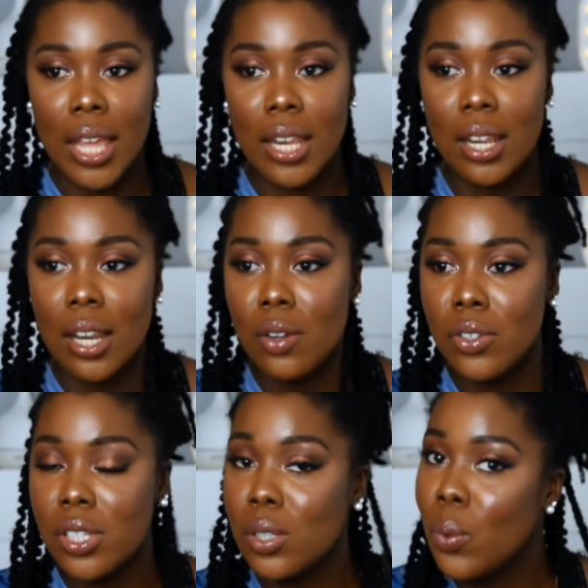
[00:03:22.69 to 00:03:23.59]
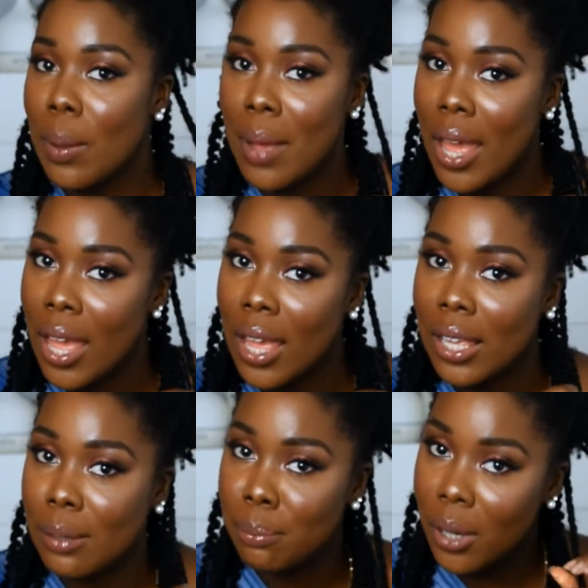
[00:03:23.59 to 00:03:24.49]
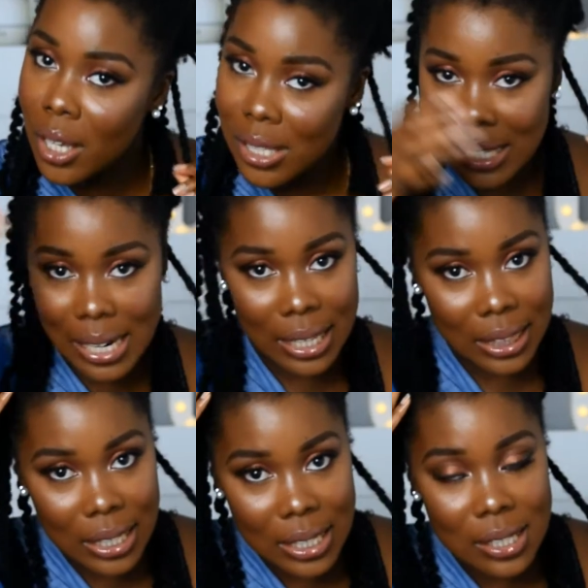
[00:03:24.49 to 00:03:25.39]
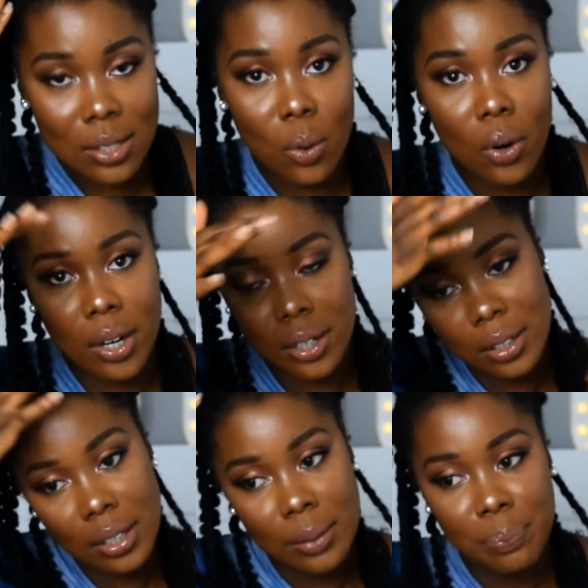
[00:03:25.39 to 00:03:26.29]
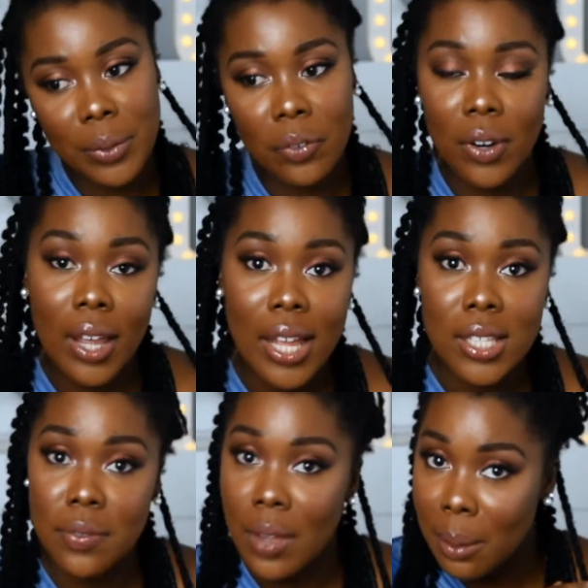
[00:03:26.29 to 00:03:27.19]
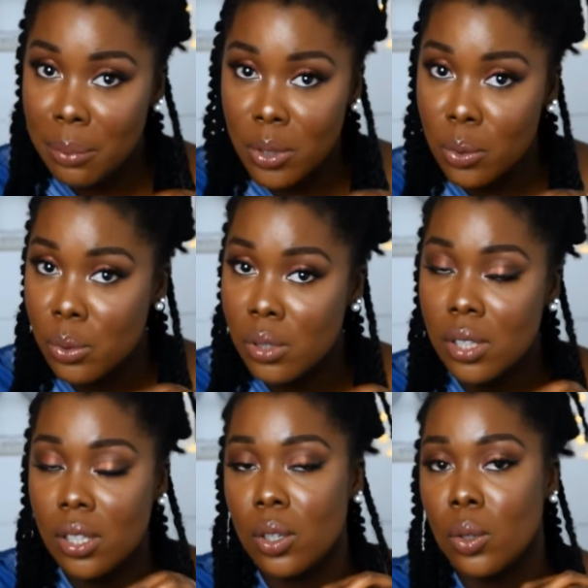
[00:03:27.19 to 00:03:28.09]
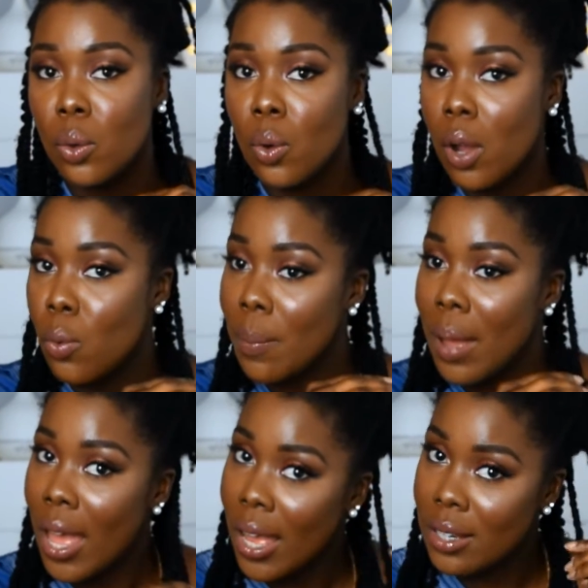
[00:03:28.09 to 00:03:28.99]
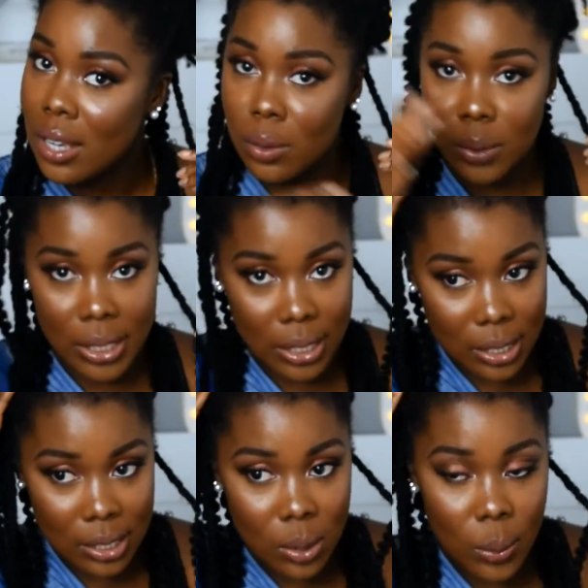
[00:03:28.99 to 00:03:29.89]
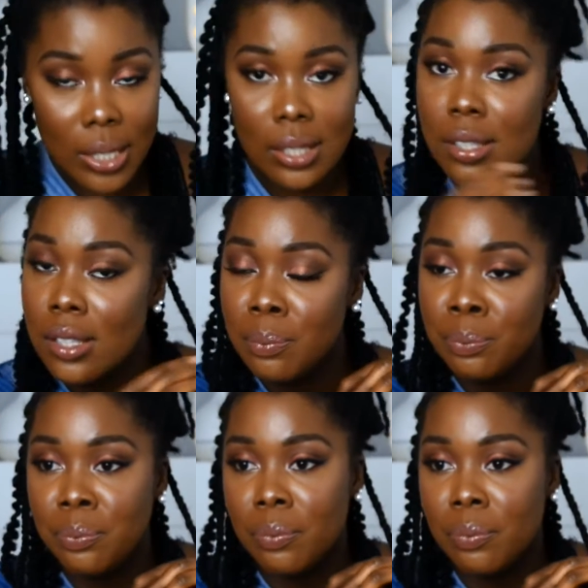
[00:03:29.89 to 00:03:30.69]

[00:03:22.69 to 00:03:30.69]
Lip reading: And then I'll just wear my hair in buns like these or different kinds of updos, or wear my hair down in these twists